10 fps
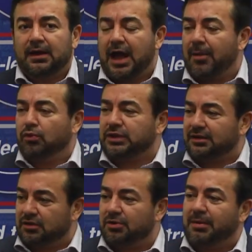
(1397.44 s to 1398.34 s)

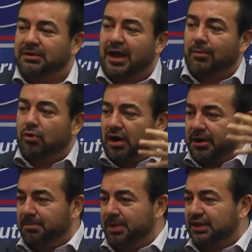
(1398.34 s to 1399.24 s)
remember the Abu
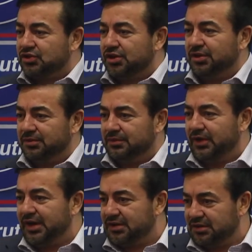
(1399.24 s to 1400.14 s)
Ghraib picture
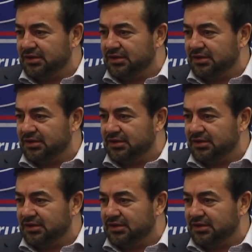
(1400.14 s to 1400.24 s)
where